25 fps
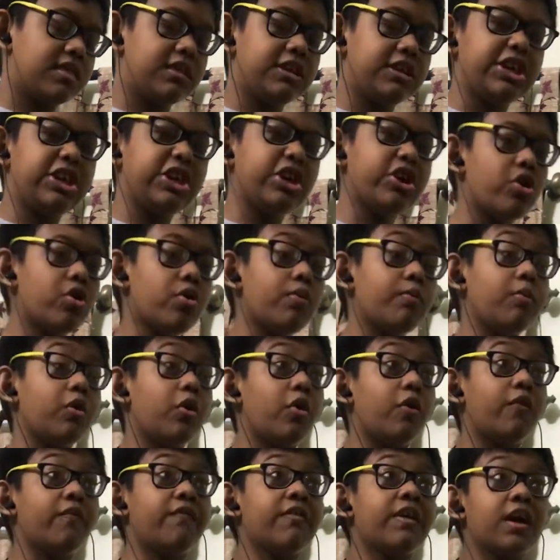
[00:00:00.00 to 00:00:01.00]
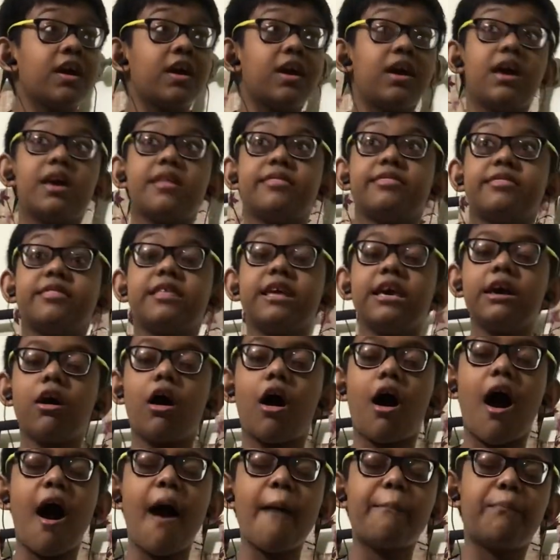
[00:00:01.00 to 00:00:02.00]
U move is the
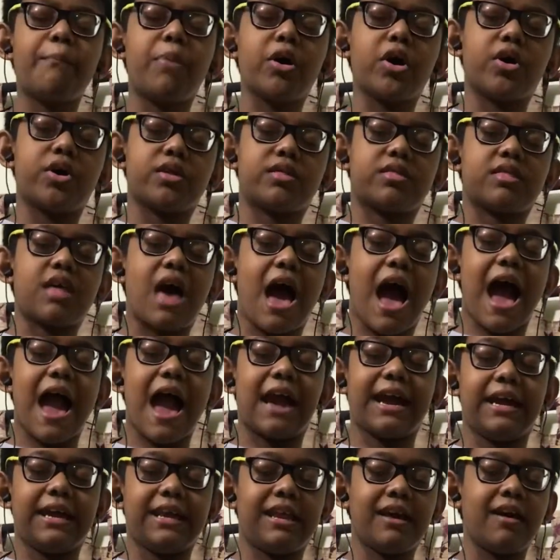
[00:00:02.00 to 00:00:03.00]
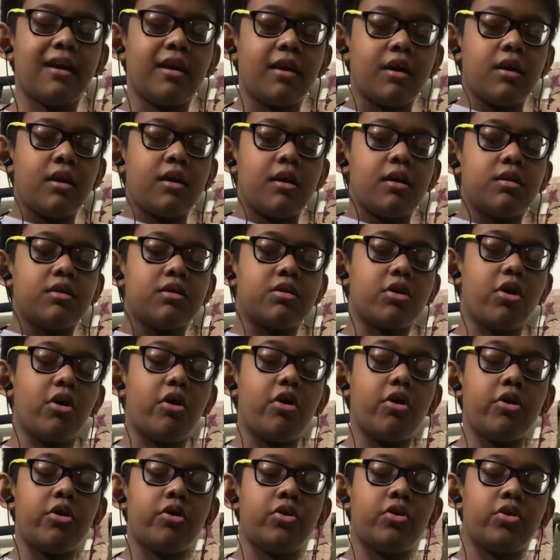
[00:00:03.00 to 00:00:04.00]
upper side
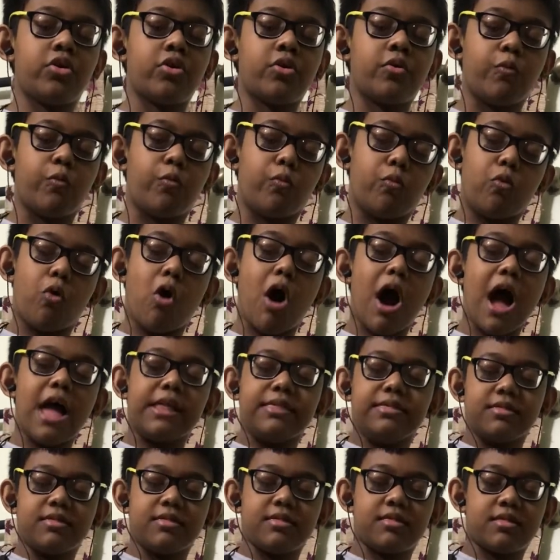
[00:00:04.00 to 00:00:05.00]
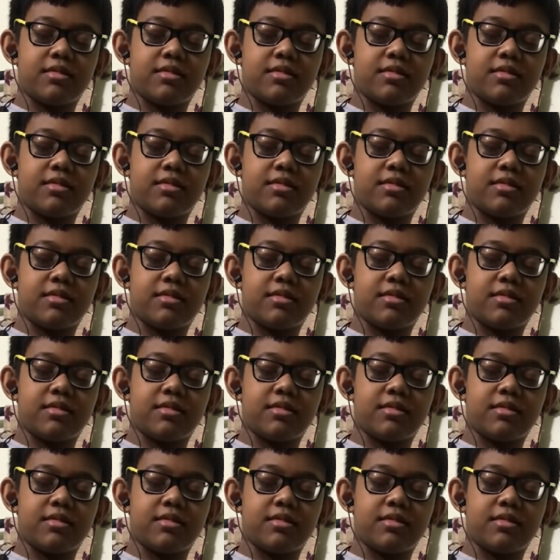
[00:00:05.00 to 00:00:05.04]
turned once